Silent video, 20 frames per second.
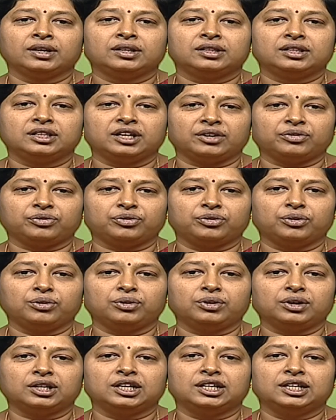
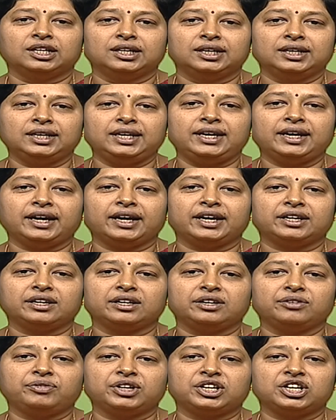Therefore, early
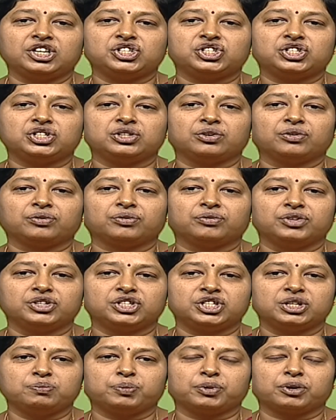identification of
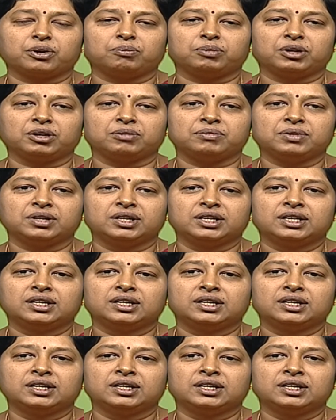vision problem